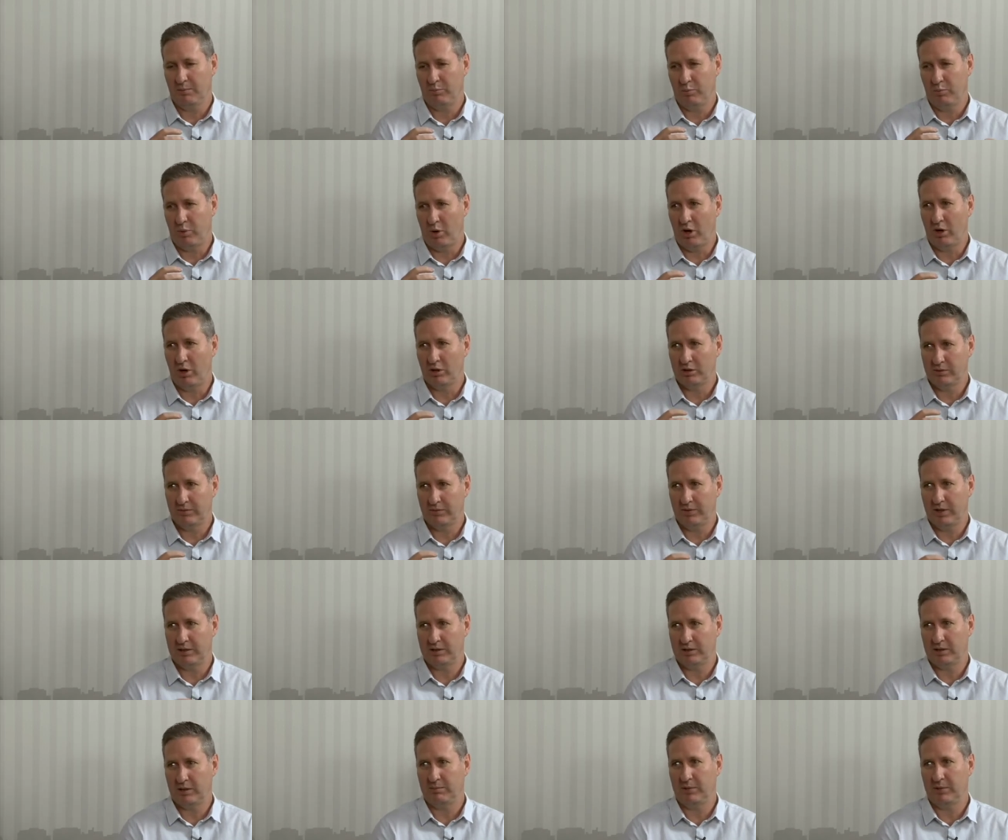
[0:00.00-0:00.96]
part of
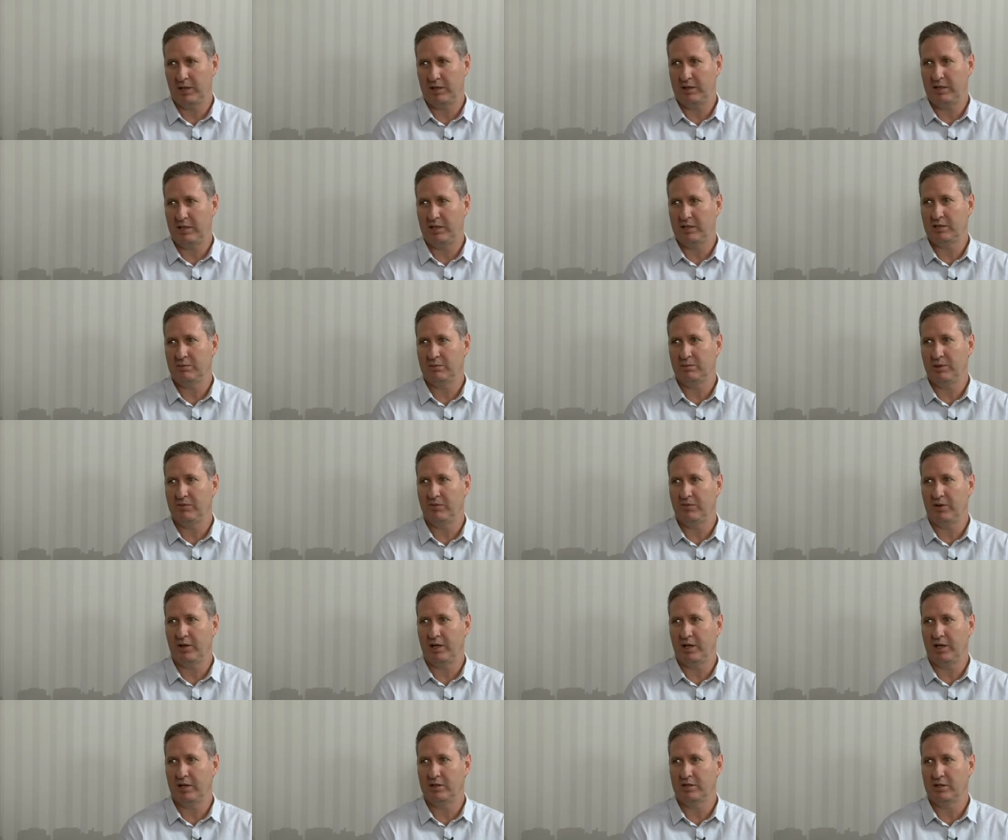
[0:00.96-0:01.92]
Eskom that needs to be
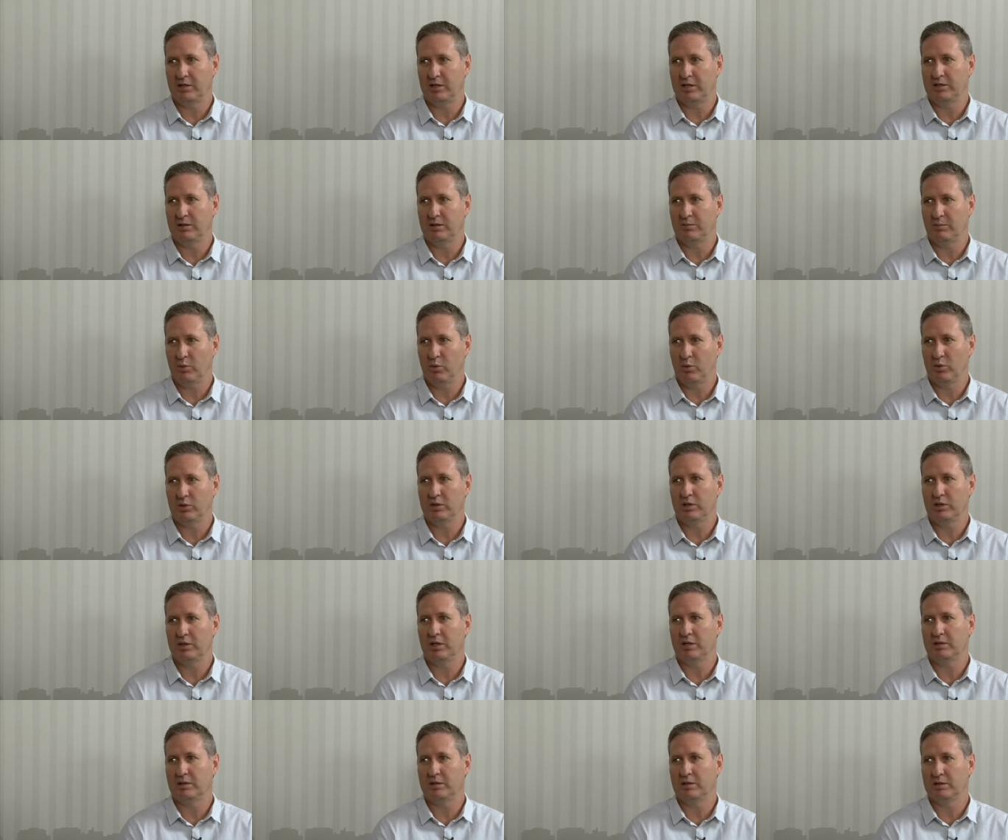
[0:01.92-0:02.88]
financially
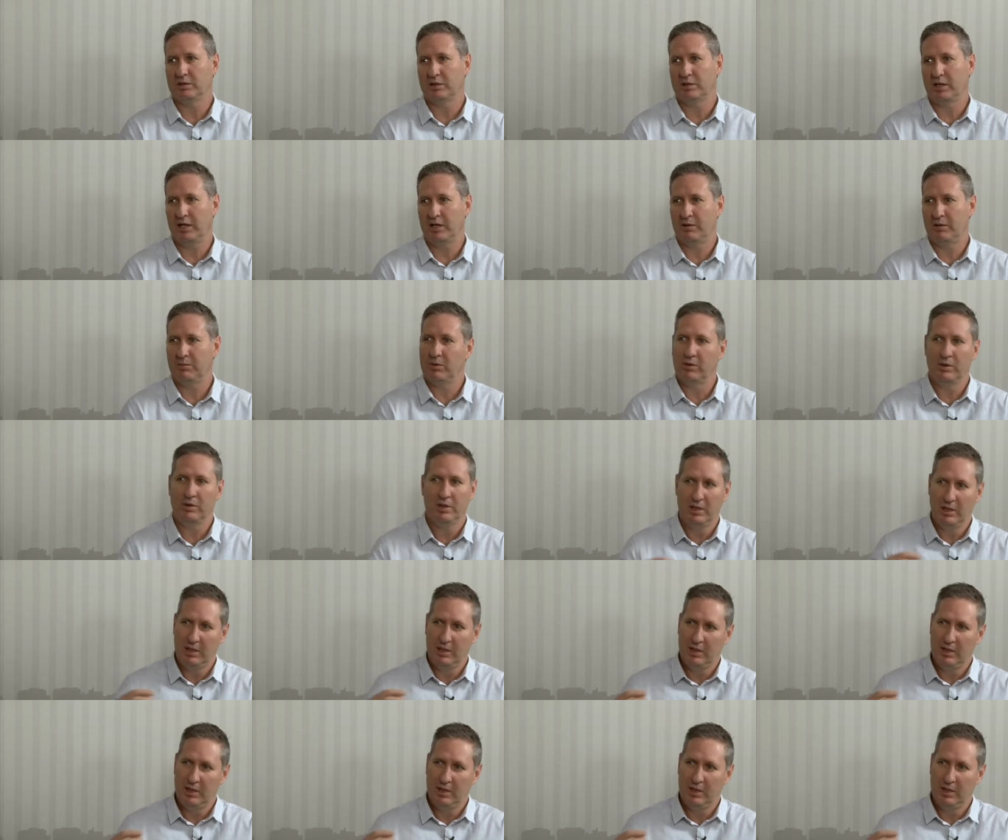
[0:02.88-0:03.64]
supported and sustainable.